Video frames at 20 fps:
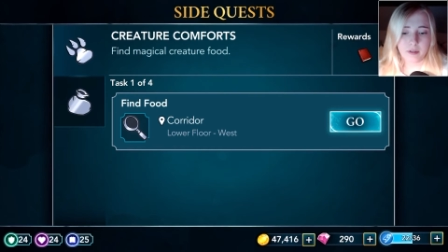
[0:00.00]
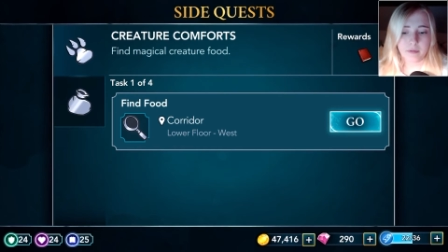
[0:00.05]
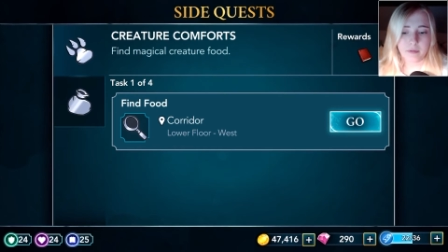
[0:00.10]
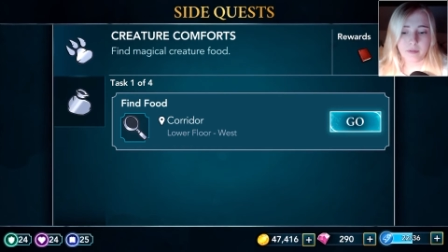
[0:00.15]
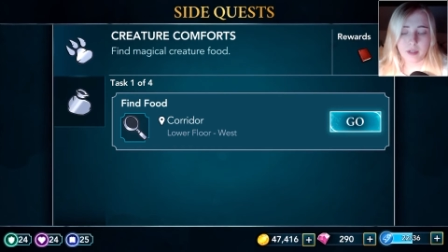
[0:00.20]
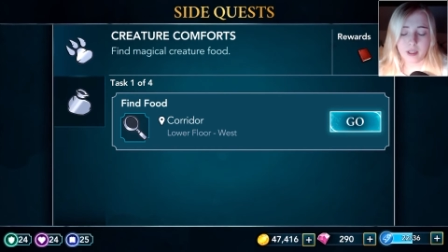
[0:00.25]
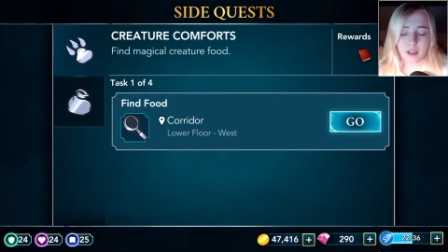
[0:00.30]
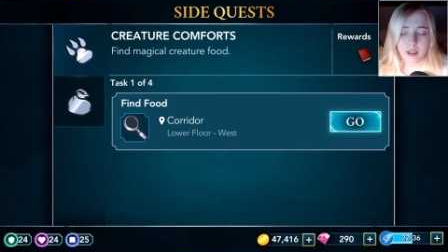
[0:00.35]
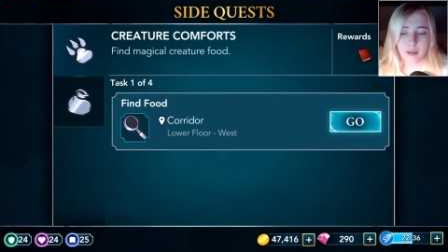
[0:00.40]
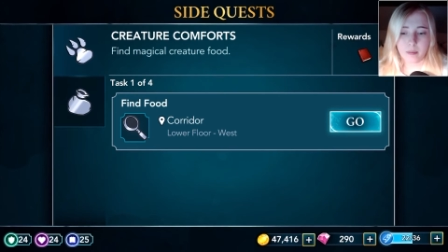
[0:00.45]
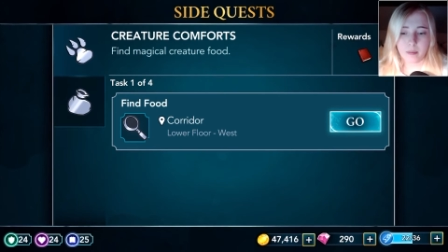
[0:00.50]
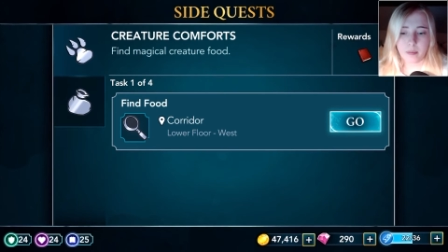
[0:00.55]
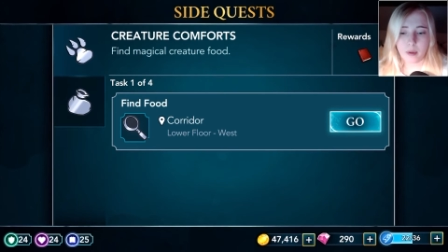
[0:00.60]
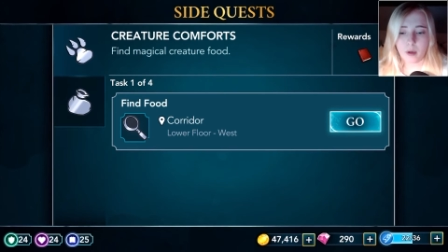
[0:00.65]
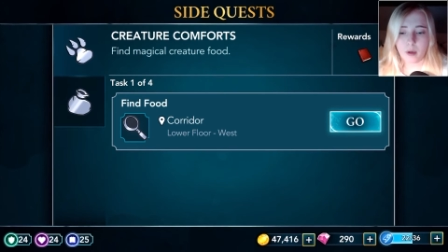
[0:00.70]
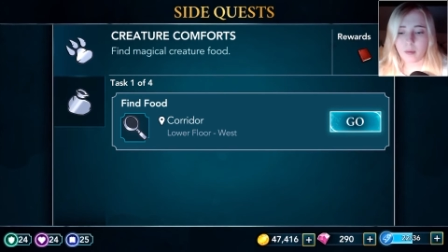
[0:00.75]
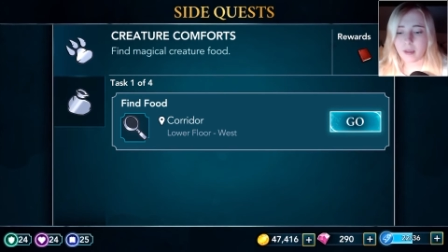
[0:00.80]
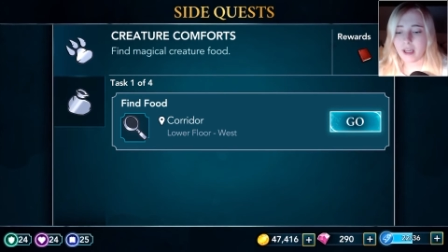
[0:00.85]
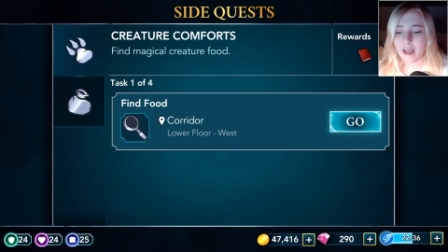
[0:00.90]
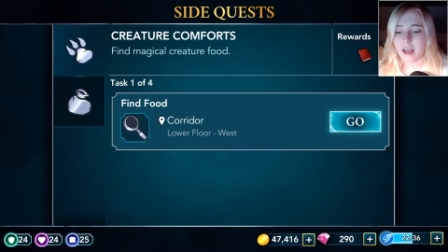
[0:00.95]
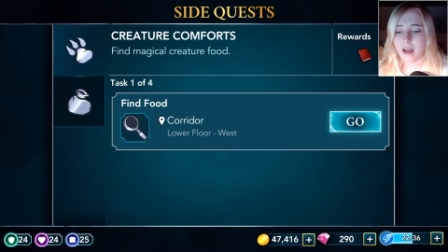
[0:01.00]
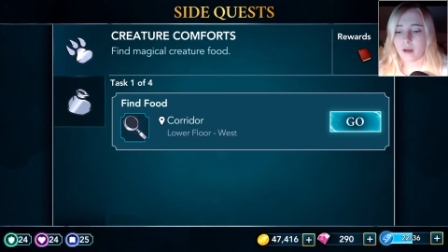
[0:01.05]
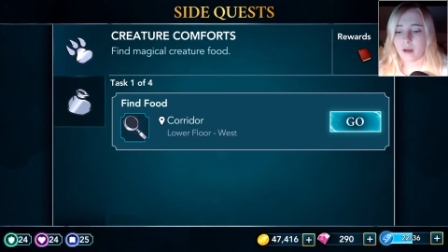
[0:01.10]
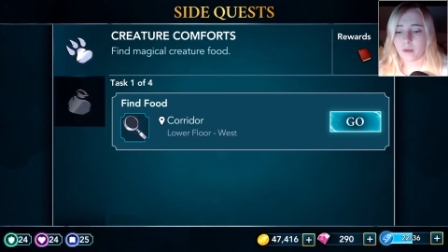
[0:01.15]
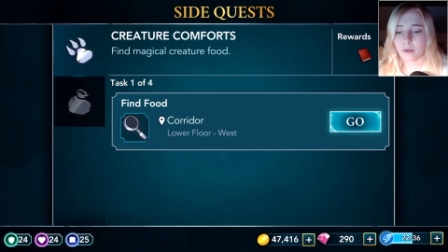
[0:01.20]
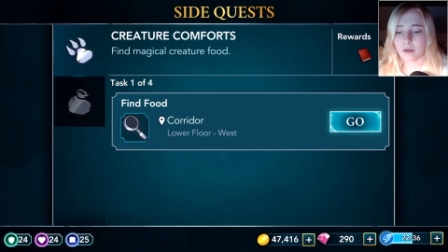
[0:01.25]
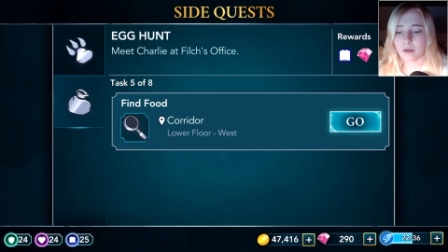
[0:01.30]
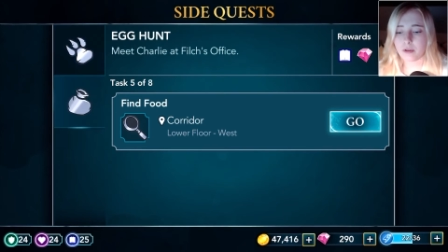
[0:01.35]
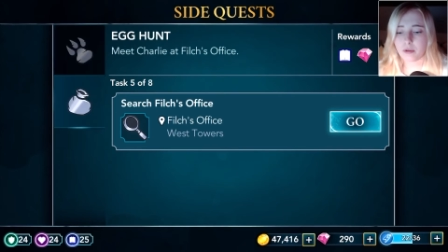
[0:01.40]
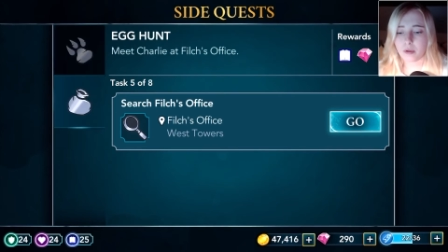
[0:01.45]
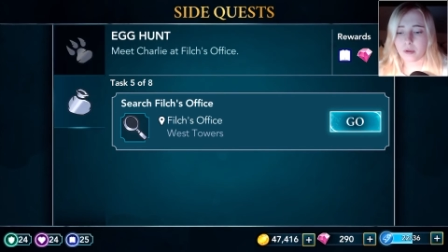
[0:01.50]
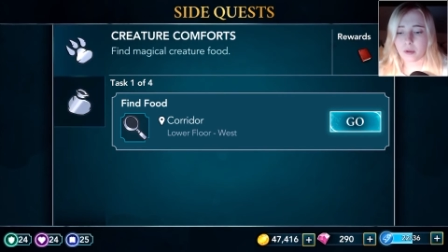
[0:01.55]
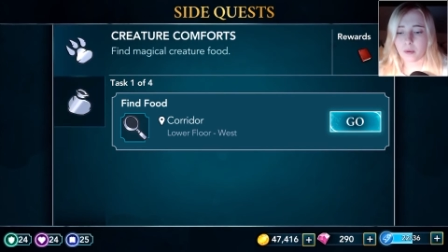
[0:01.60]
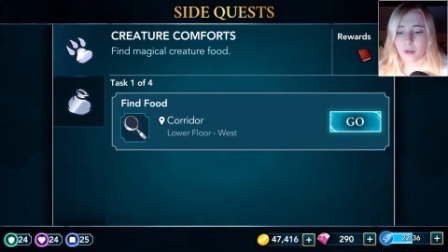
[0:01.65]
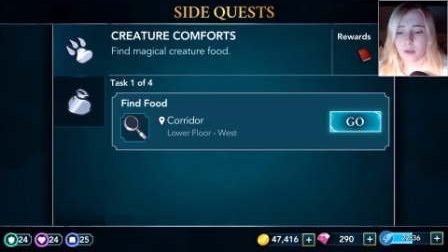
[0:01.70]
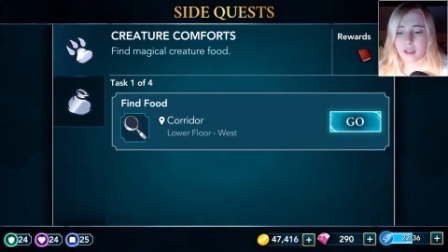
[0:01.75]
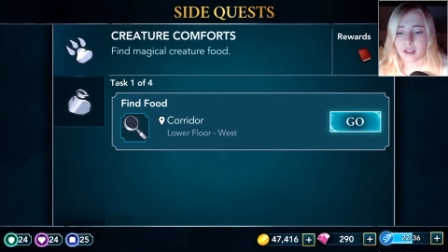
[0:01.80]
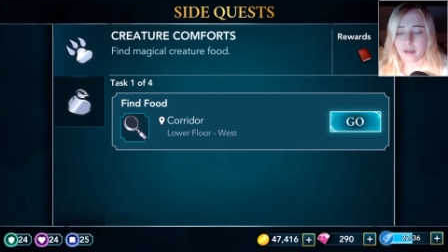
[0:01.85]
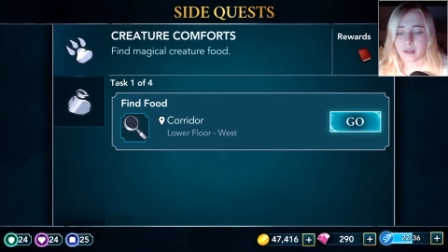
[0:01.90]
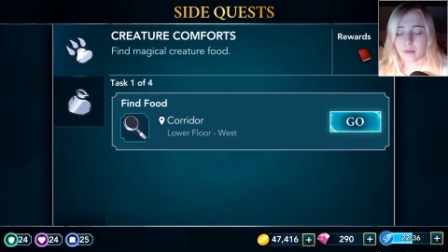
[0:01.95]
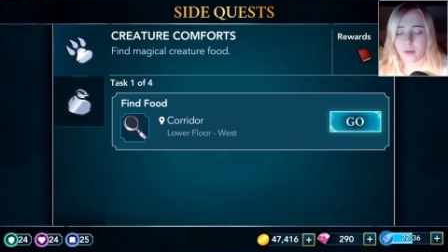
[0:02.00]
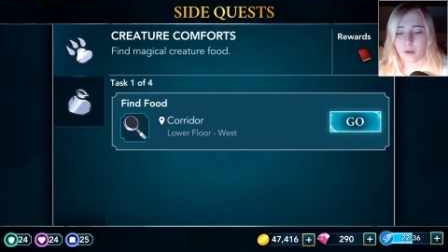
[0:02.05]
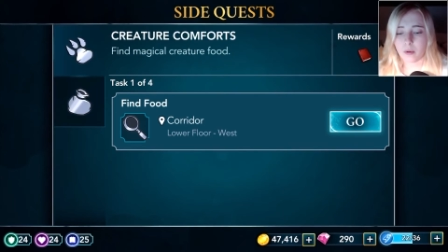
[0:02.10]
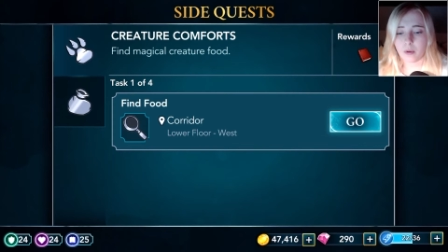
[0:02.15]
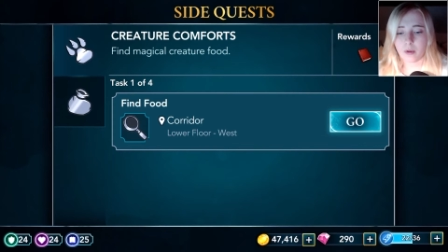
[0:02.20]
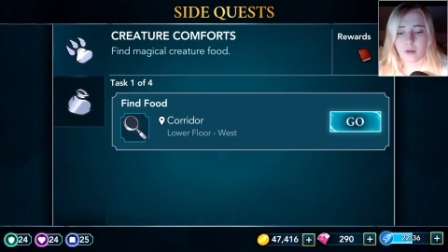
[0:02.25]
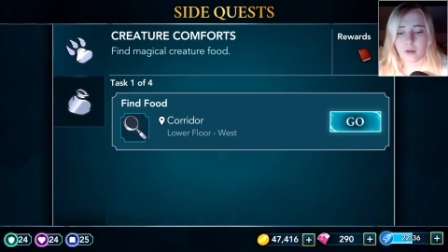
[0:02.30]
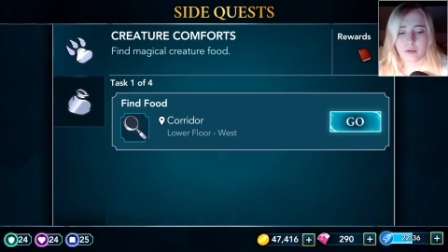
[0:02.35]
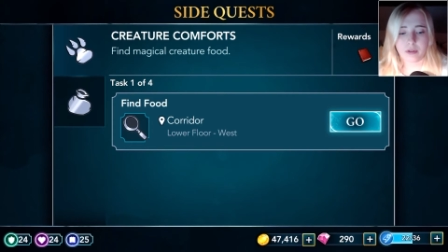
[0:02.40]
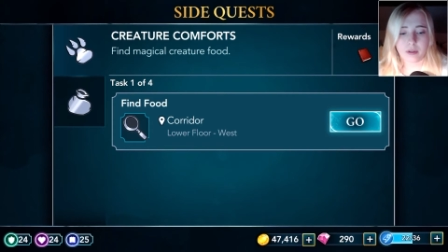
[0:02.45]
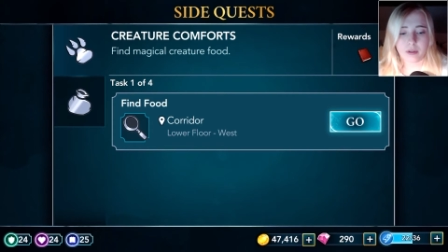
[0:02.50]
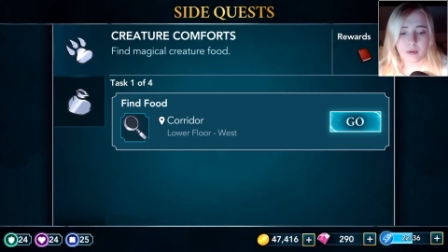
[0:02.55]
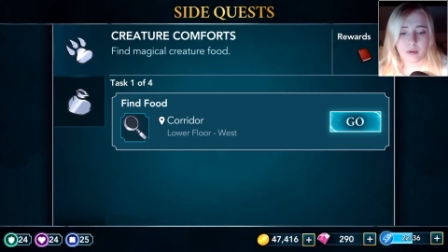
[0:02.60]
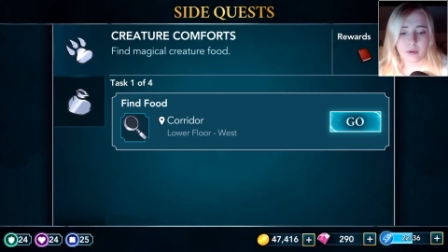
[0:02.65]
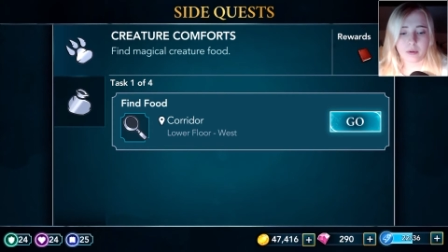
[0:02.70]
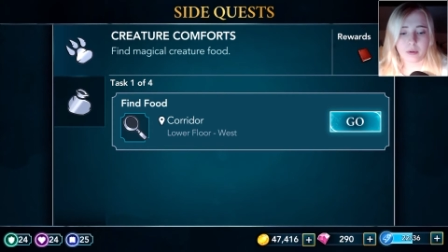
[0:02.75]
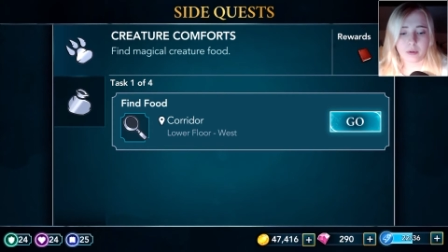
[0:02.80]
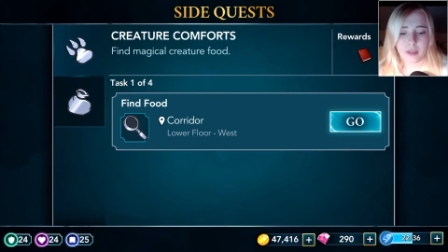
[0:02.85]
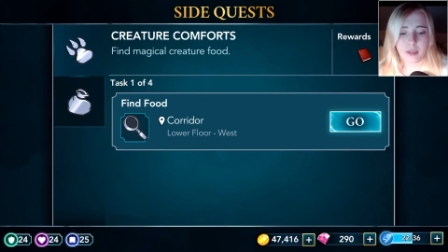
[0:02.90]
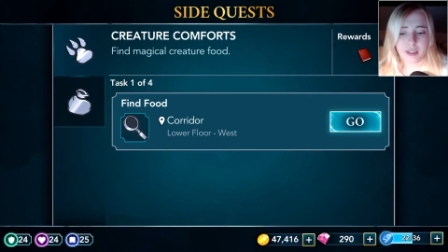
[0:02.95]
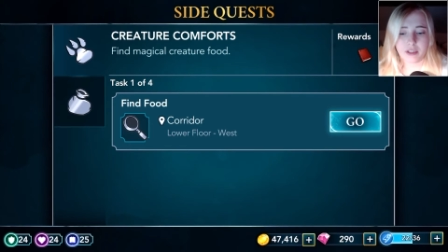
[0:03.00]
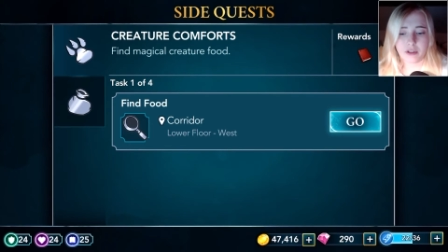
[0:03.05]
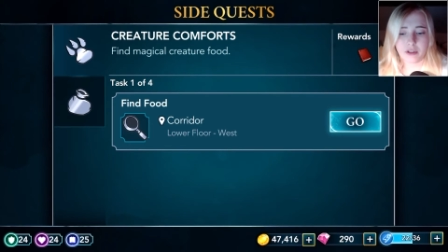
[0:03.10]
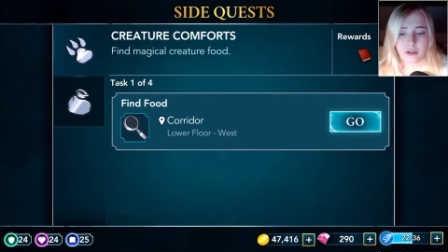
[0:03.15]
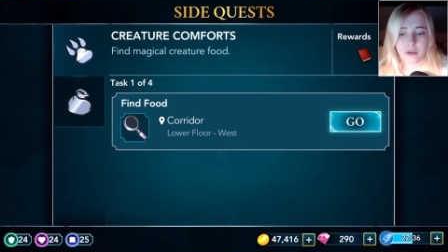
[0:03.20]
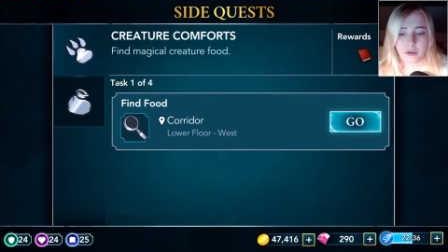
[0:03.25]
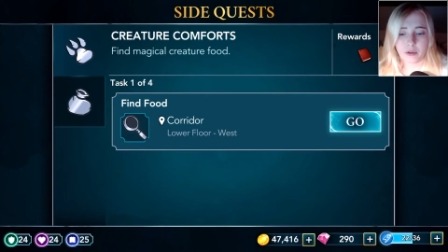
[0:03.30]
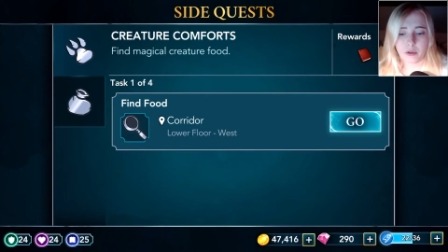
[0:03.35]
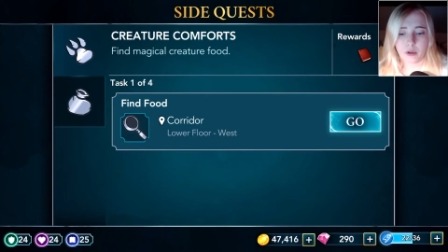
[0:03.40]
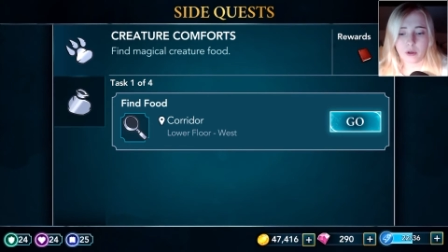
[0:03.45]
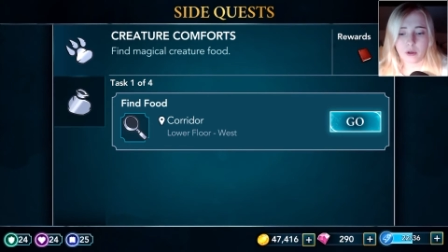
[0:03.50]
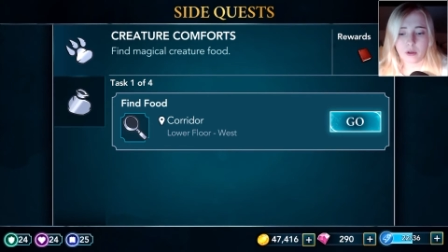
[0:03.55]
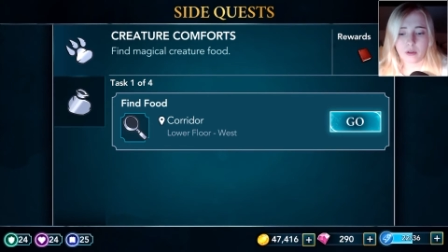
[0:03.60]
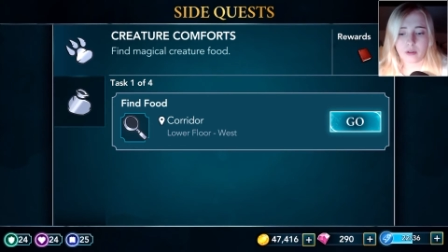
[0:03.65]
But probably I won't record any more of the creature,